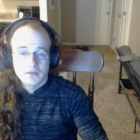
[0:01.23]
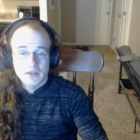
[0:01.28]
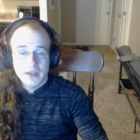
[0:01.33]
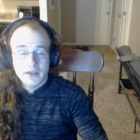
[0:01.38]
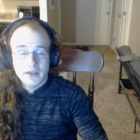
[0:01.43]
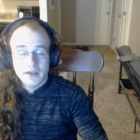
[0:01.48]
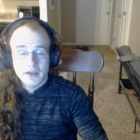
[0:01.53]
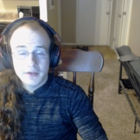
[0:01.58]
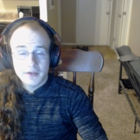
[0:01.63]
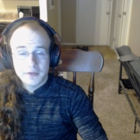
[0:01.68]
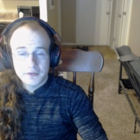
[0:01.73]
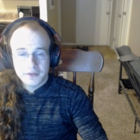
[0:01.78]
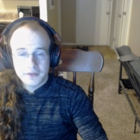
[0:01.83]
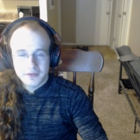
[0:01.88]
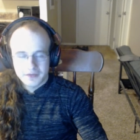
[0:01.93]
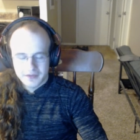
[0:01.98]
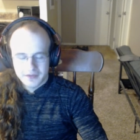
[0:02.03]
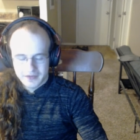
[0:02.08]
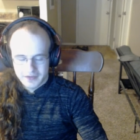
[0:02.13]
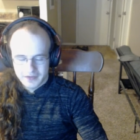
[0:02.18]
Hey guys,
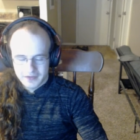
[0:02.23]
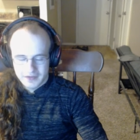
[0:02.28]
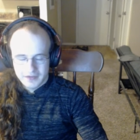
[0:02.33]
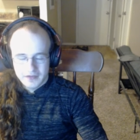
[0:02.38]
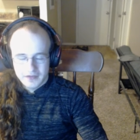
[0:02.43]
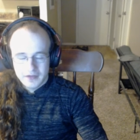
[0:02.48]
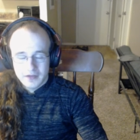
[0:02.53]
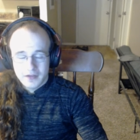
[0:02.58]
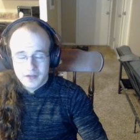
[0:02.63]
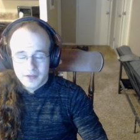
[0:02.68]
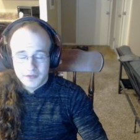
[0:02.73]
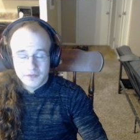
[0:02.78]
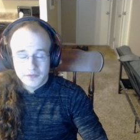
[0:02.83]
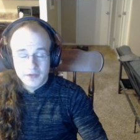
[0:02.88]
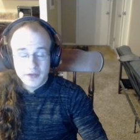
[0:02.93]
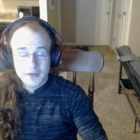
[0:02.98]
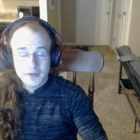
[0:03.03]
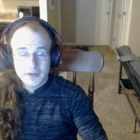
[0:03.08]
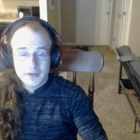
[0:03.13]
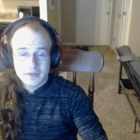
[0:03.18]
it's
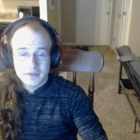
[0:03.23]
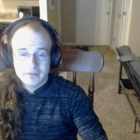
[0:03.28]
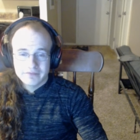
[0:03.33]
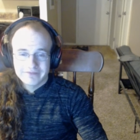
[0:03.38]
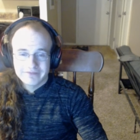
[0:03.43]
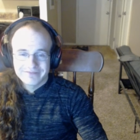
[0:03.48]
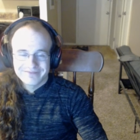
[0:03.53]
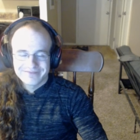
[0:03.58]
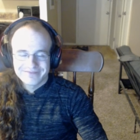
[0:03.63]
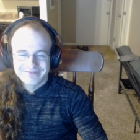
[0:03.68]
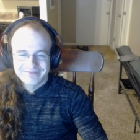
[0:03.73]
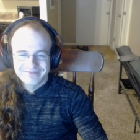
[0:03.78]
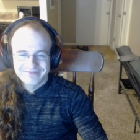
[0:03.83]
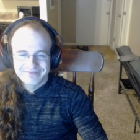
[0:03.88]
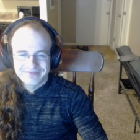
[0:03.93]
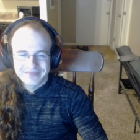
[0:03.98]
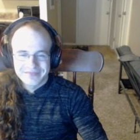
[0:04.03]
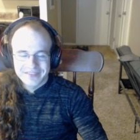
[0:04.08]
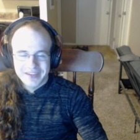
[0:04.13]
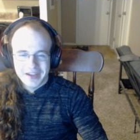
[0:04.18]
Vent.
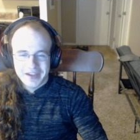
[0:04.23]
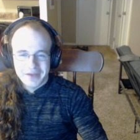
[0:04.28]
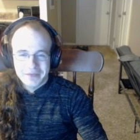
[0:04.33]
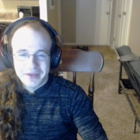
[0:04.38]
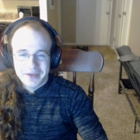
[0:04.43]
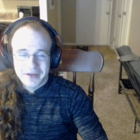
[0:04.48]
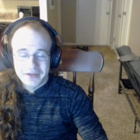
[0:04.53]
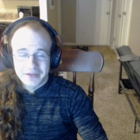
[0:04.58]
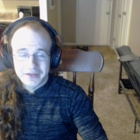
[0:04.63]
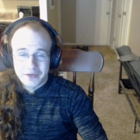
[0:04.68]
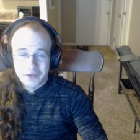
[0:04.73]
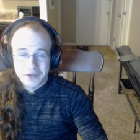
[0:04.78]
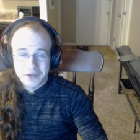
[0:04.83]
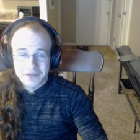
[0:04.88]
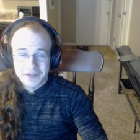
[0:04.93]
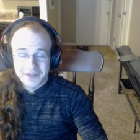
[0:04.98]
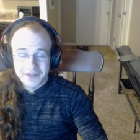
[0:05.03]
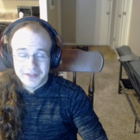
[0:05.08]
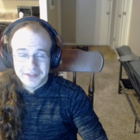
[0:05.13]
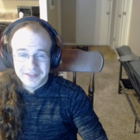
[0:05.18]
I'm here
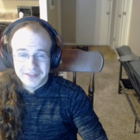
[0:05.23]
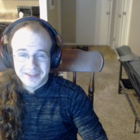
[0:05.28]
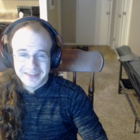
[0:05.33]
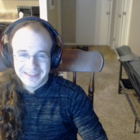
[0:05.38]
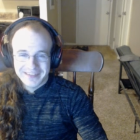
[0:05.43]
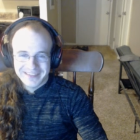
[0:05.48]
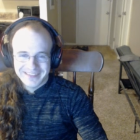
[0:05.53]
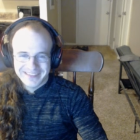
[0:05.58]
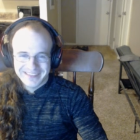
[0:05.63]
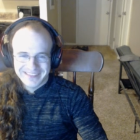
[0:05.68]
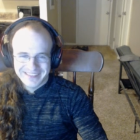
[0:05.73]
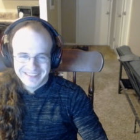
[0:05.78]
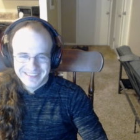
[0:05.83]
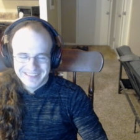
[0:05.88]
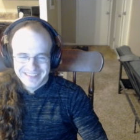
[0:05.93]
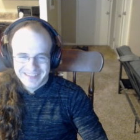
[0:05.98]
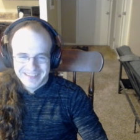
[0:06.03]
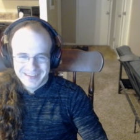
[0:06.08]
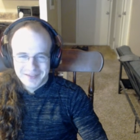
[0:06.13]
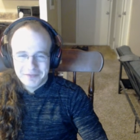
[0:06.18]
recording a vlog today.
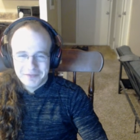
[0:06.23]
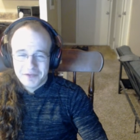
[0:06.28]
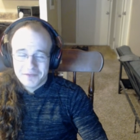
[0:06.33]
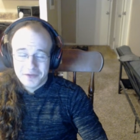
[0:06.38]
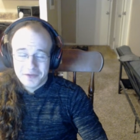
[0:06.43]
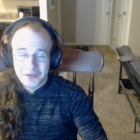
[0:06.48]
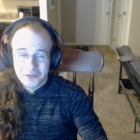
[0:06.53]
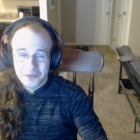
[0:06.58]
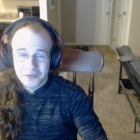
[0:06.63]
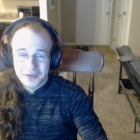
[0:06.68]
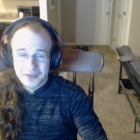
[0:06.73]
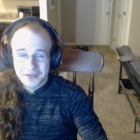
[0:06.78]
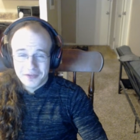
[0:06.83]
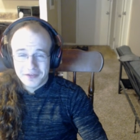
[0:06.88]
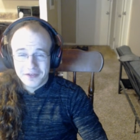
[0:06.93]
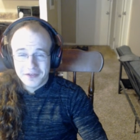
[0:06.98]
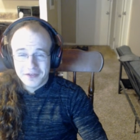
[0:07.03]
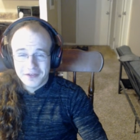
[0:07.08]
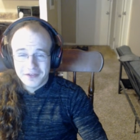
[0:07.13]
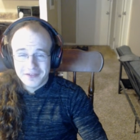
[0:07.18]
My first one,
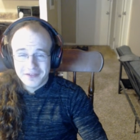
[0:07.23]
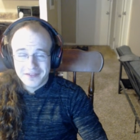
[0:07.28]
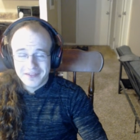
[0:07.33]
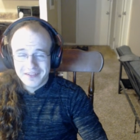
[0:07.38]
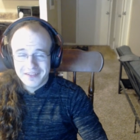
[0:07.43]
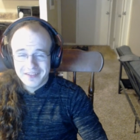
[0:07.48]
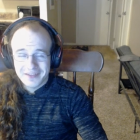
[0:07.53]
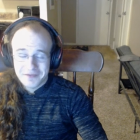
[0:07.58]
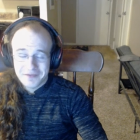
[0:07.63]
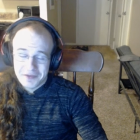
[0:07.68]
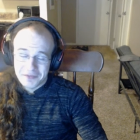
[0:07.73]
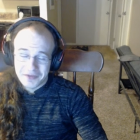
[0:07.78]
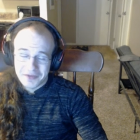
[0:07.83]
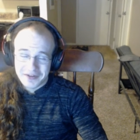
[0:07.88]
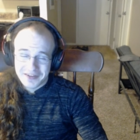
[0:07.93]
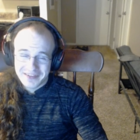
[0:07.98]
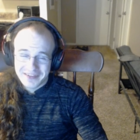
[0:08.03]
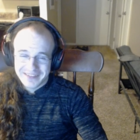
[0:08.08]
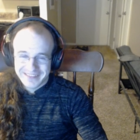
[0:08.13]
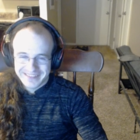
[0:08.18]
so give me a
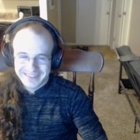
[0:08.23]
break.